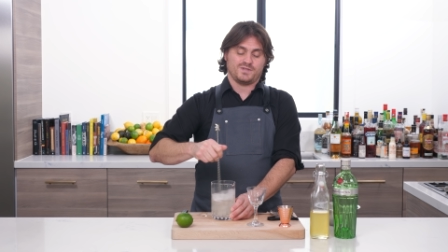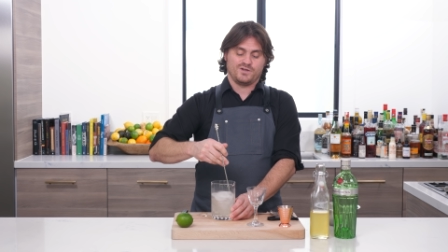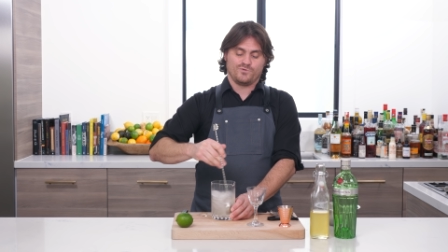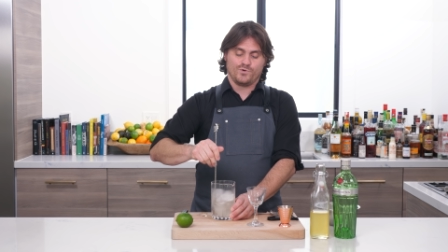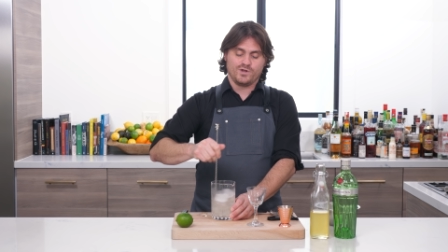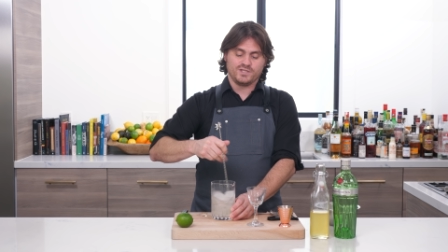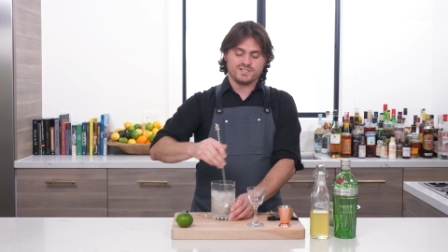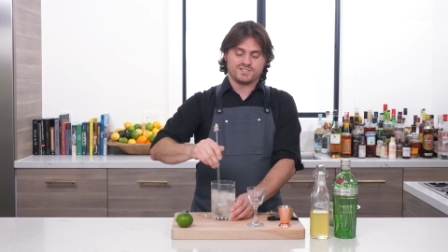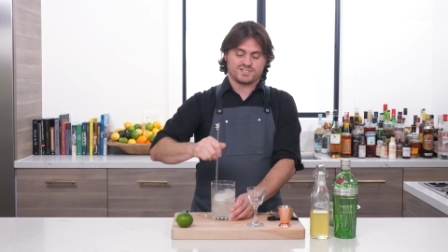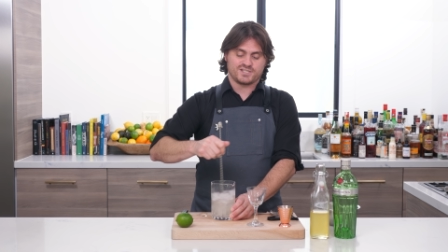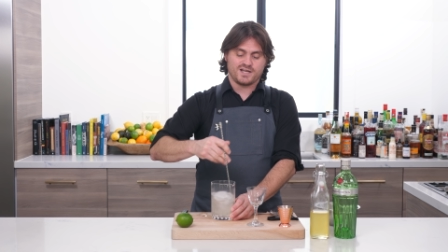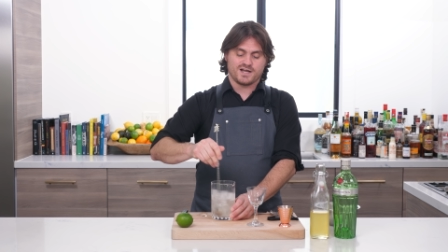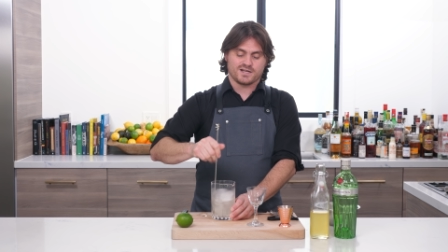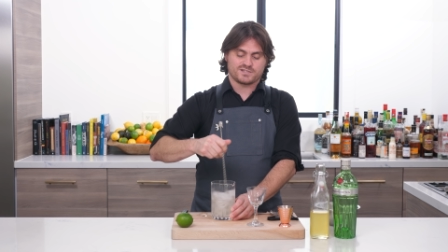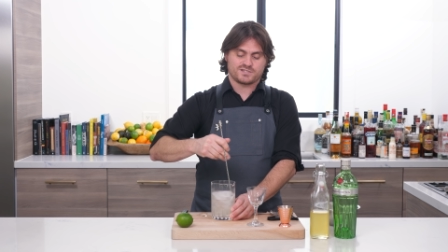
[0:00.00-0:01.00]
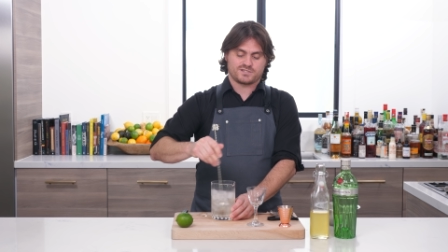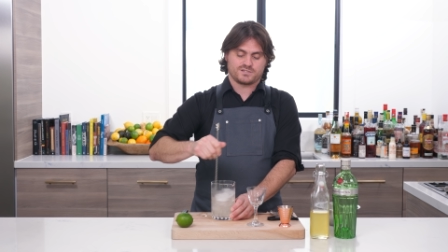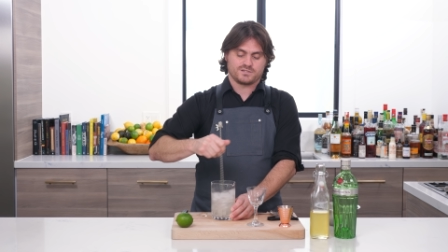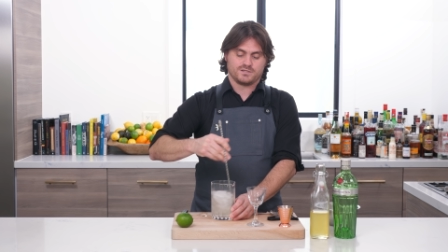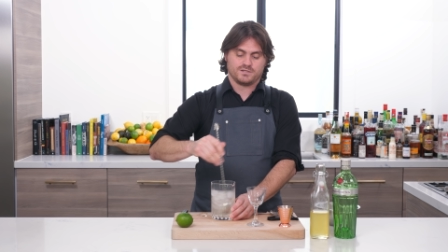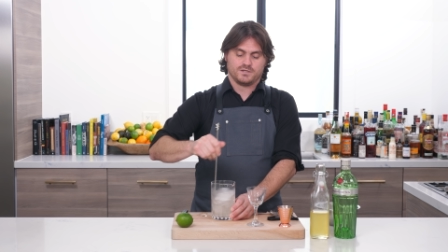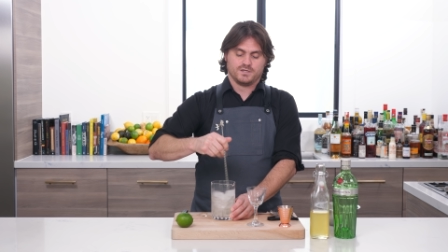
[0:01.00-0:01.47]
it really sucks
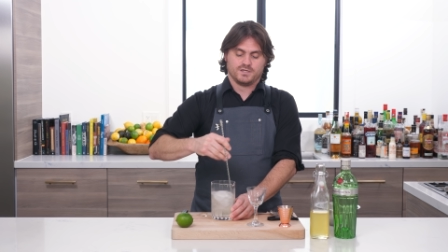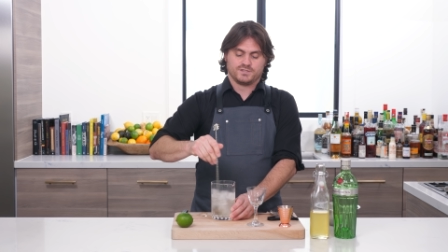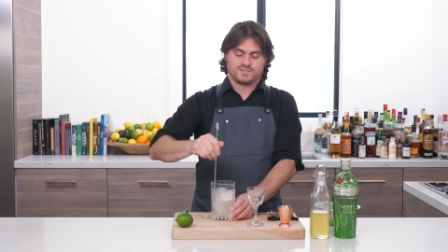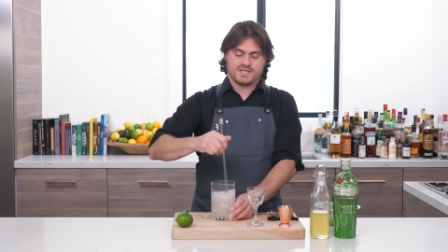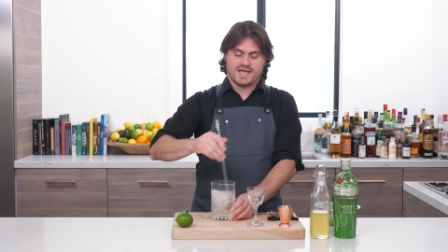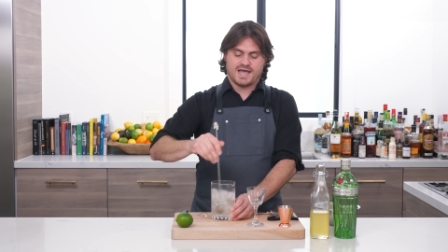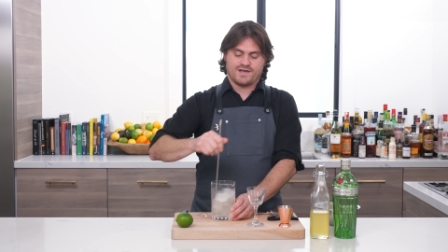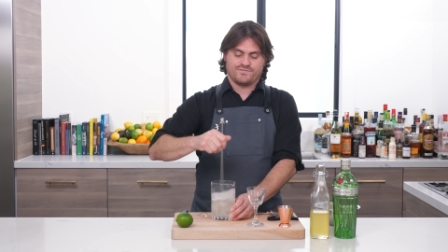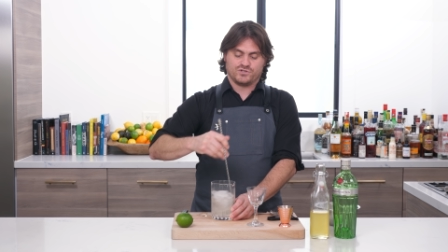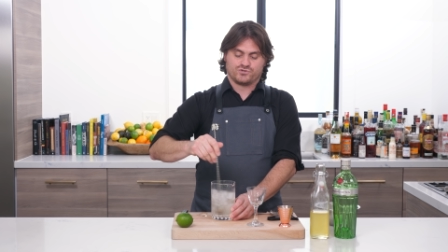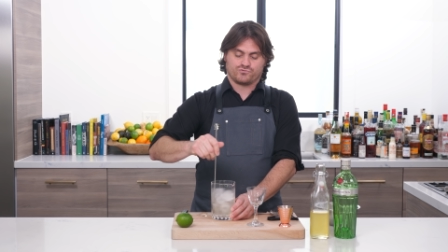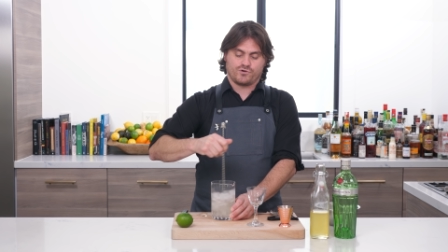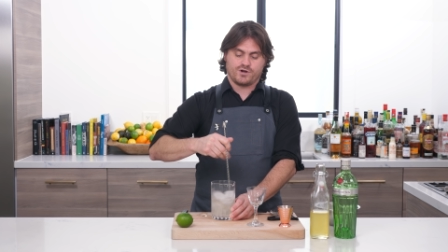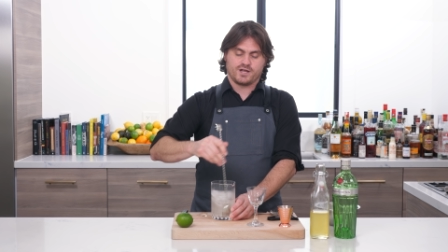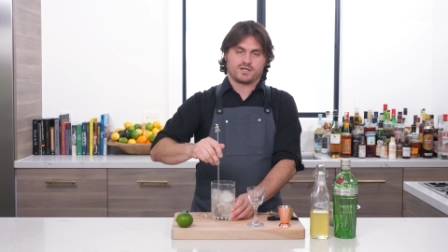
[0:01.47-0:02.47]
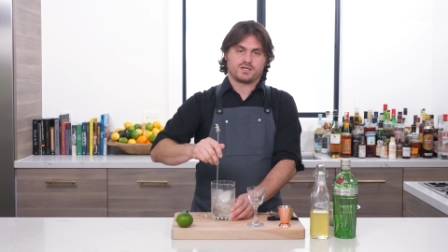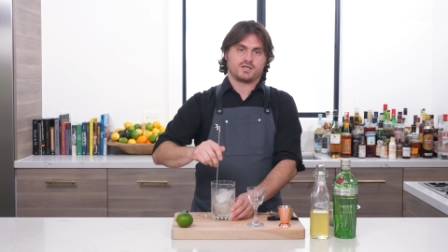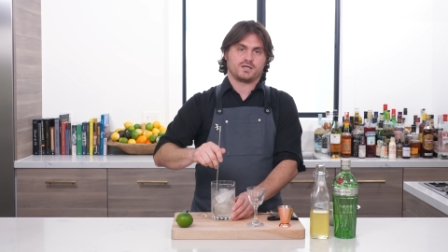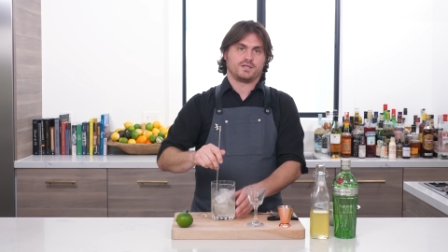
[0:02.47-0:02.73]
to have a drink